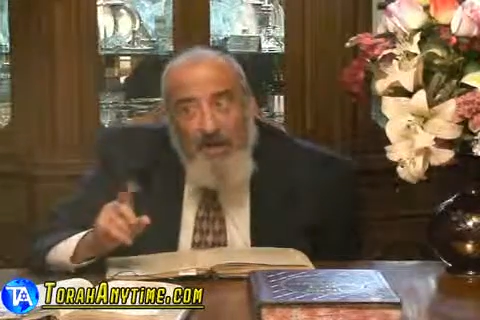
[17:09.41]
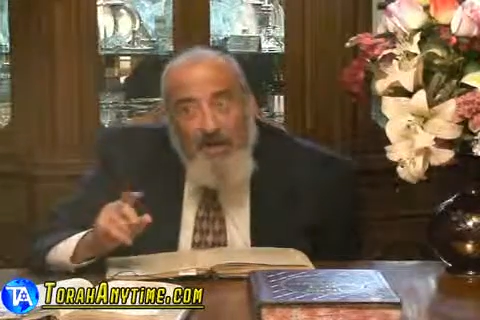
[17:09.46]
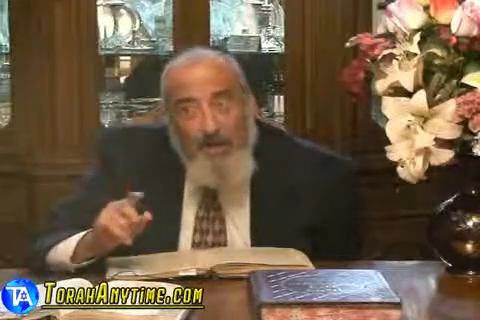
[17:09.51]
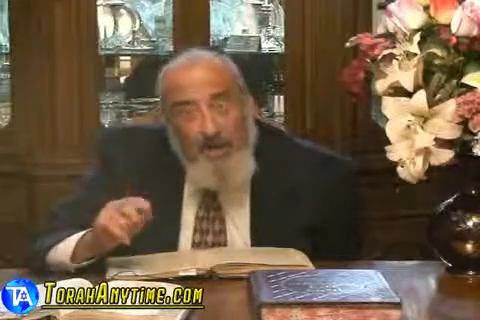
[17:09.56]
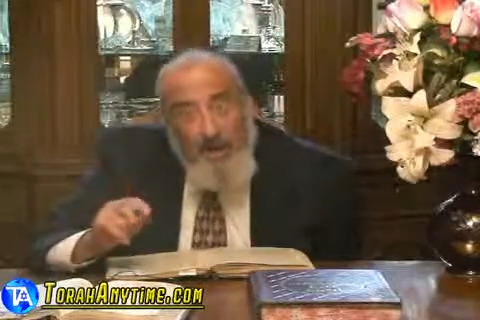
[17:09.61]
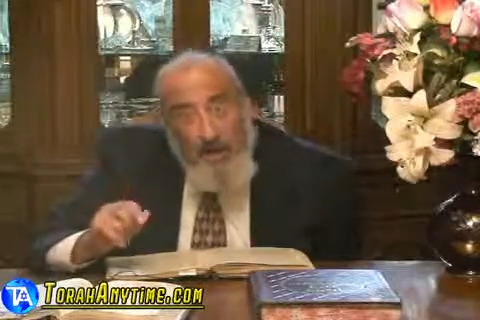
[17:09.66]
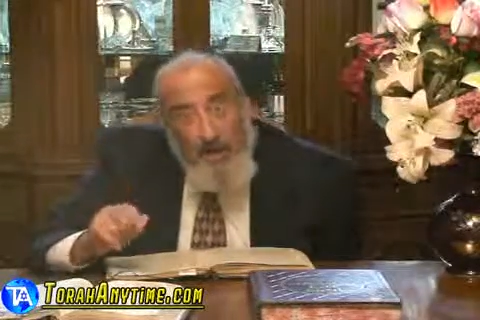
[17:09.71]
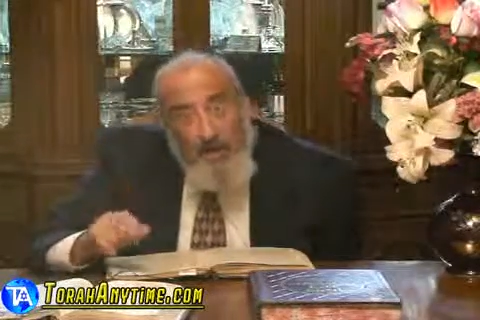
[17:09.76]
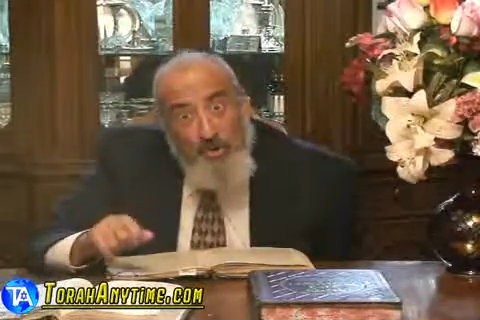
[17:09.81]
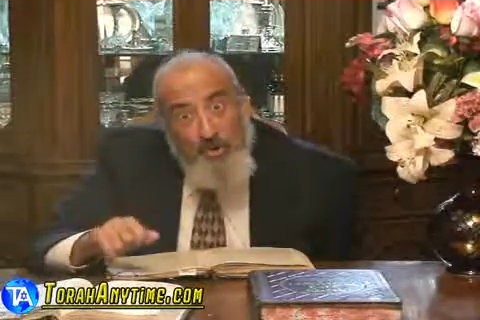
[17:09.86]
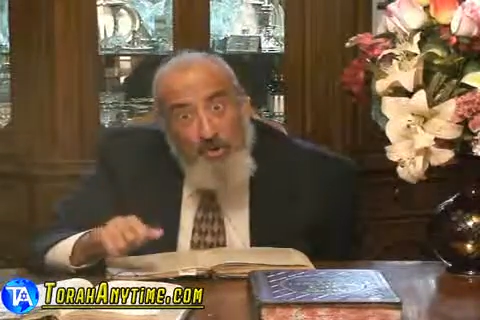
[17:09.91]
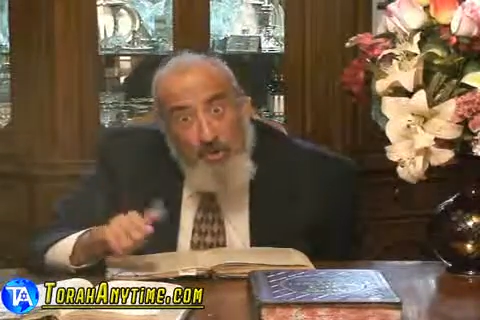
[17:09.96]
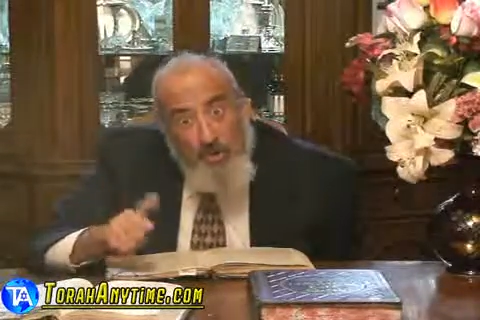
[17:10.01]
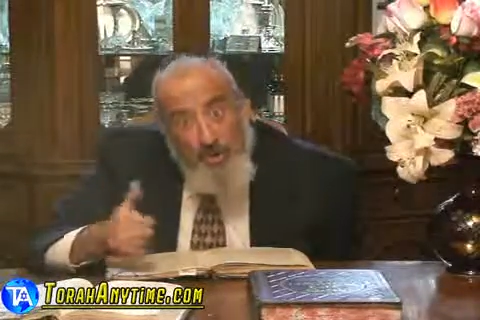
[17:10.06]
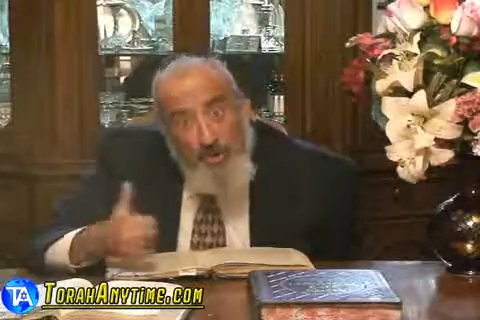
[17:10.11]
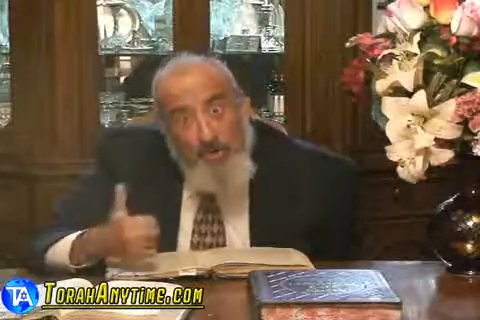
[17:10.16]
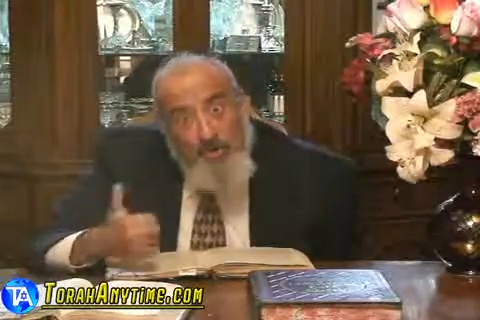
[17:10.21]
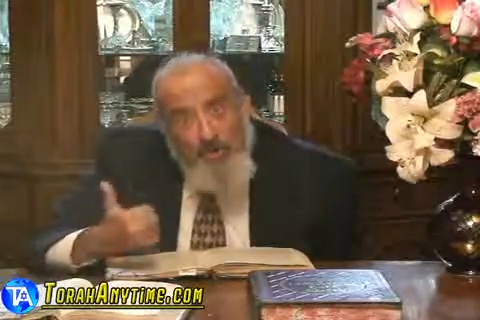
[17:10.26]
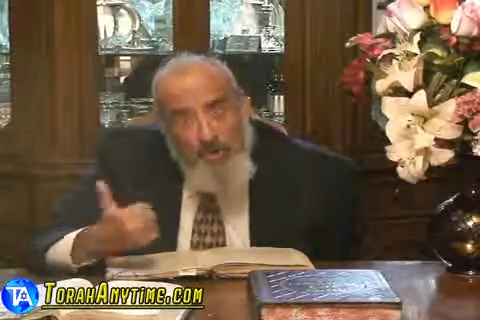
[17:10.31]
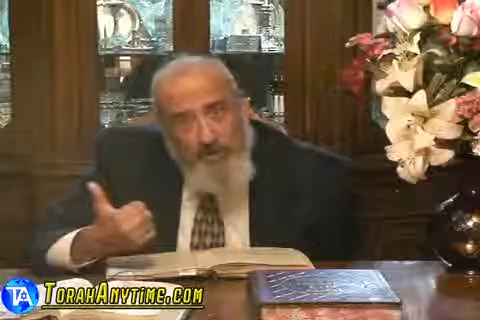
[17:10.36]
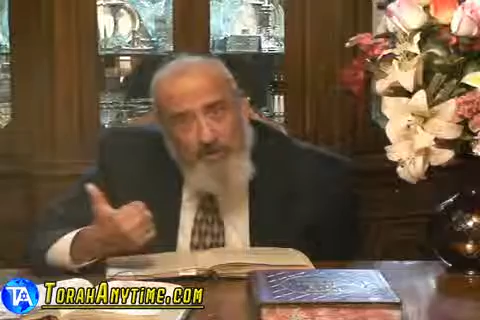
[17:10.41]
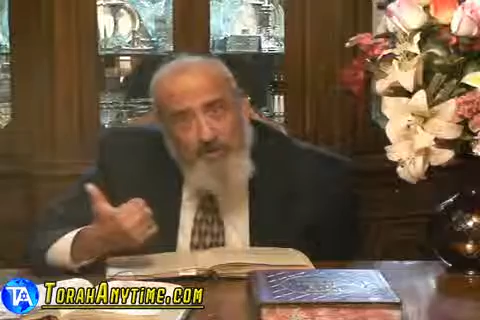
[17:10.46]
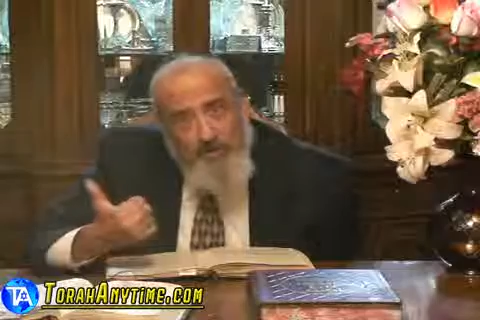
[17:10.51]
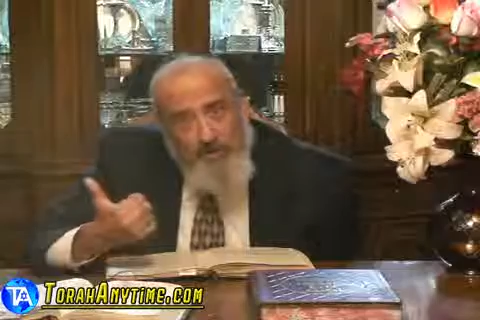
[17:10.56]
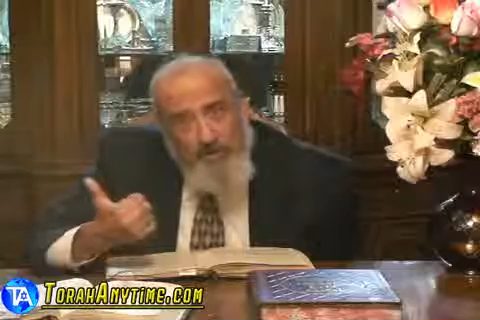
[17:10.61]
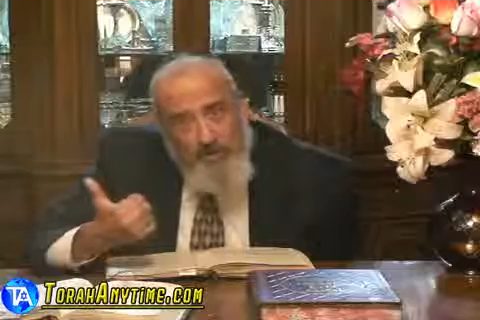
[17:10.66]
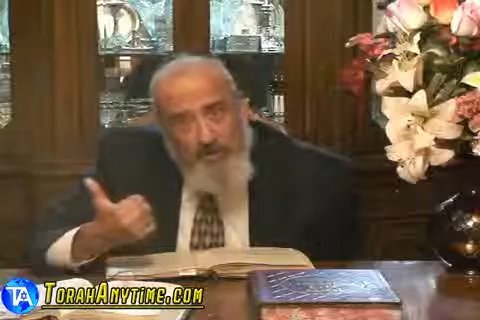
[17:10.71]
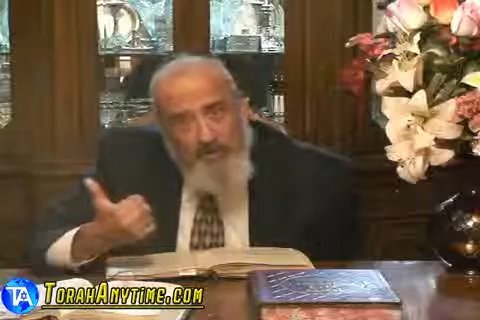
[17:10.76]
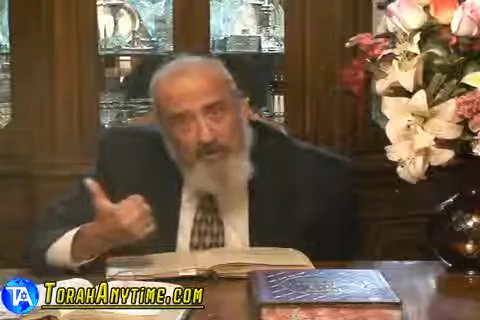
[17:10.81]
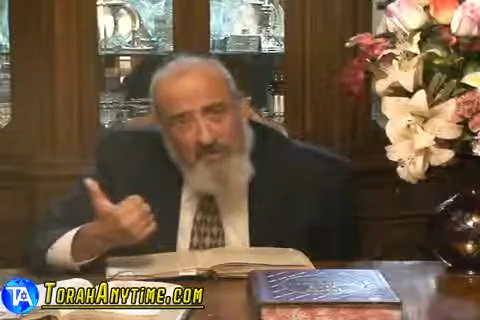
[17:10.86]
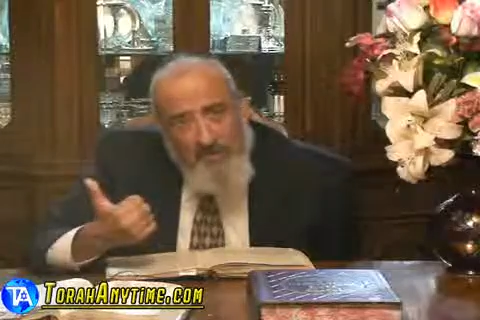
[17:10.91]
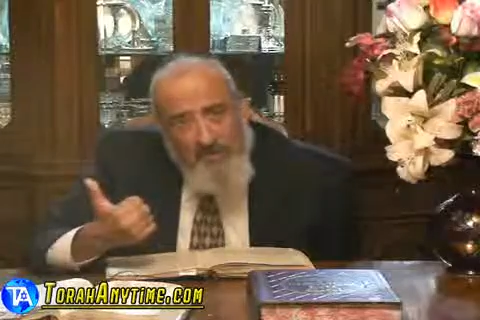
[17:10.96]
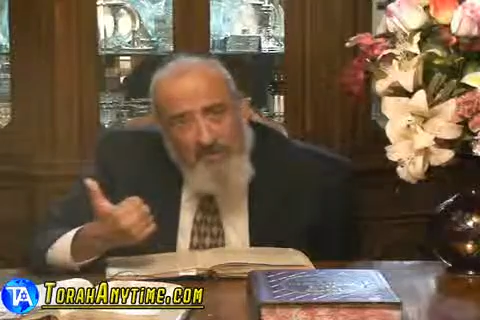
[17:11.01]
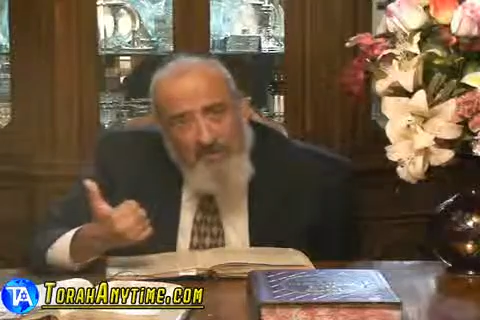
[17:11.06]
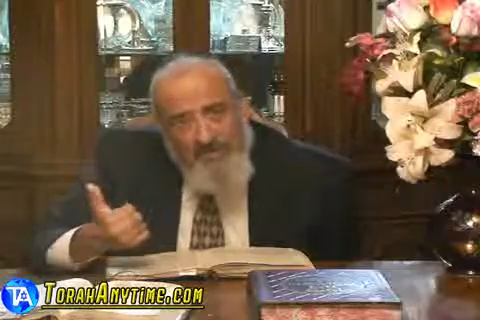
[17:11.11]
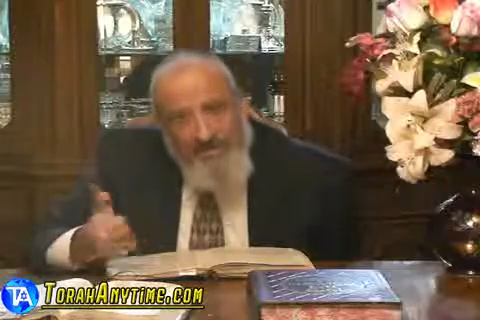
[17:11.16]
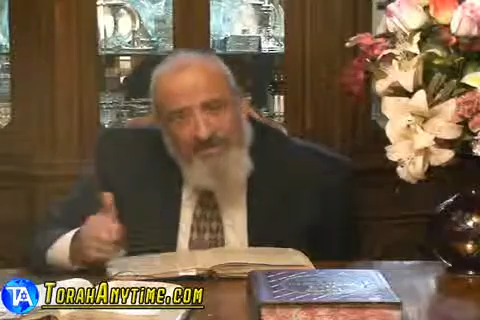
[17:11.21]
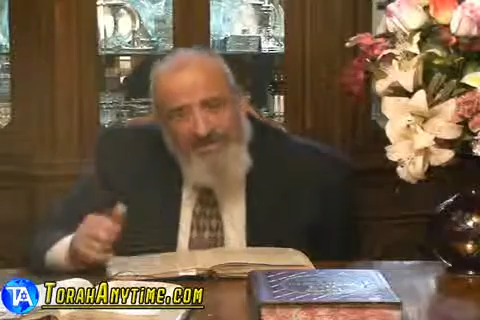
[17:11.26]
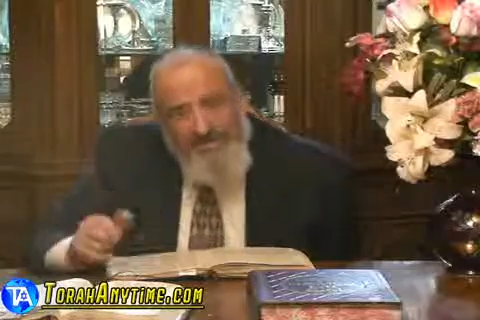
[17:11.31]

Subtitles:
Do you know to whom you're doing tshuva?